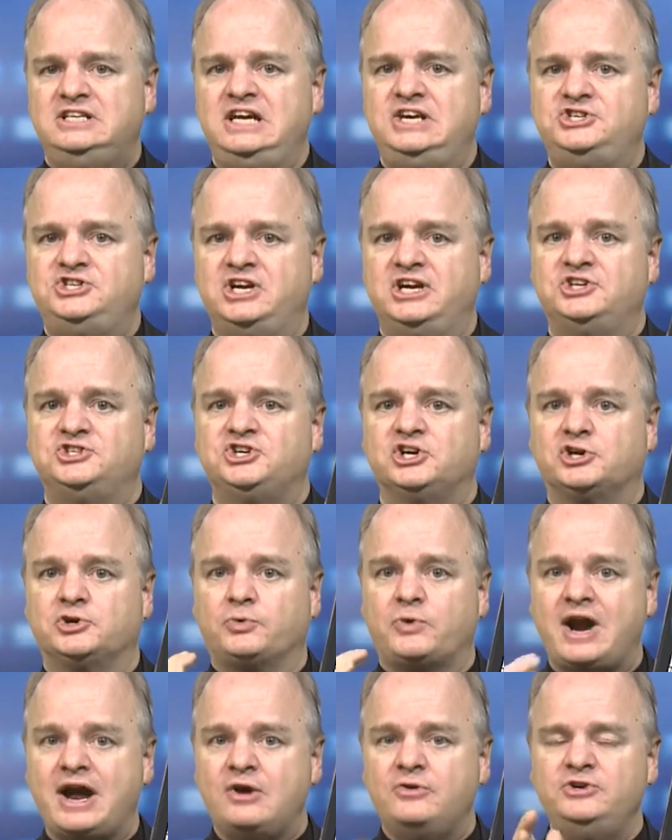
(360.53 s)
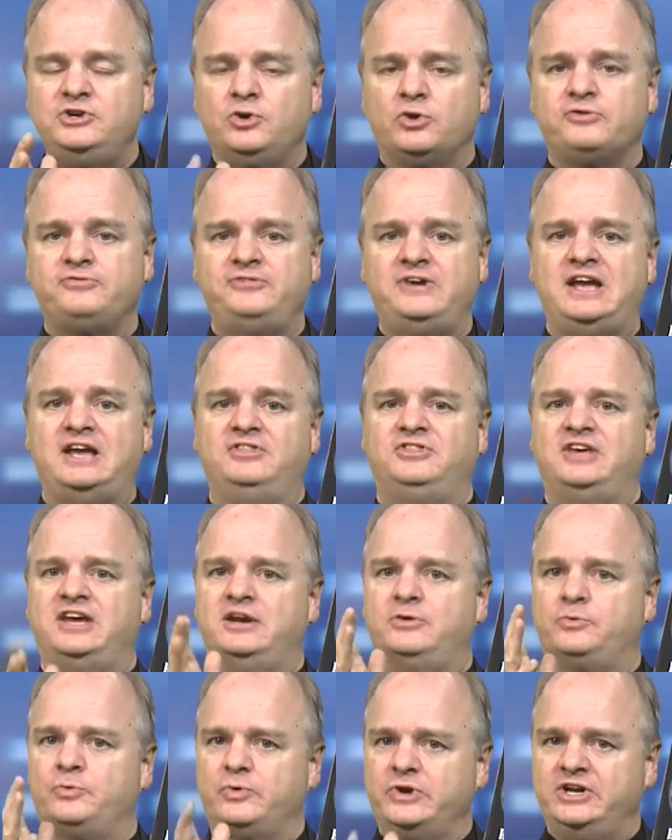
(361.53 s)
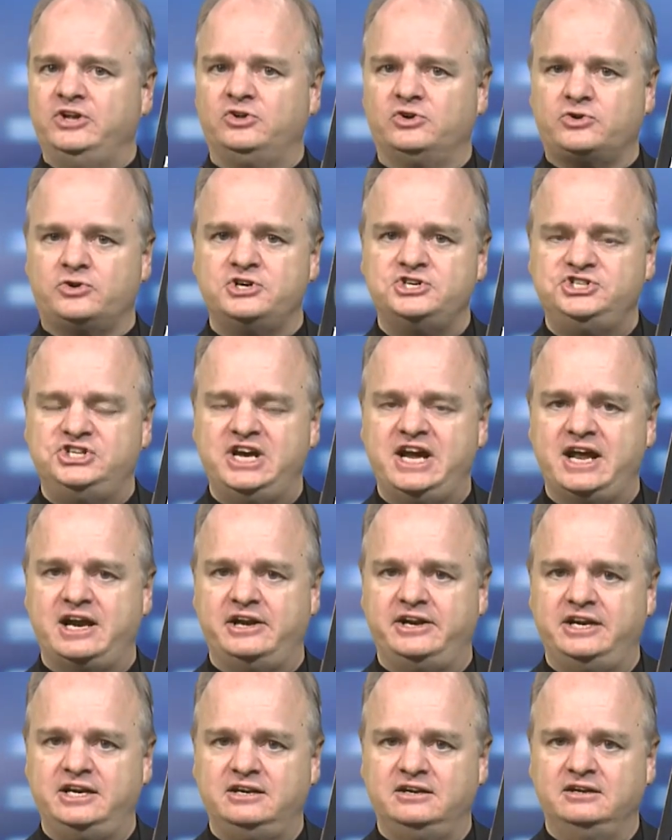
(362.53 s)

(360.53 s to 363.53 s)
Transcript: teaching to ground your faith in real Christianity.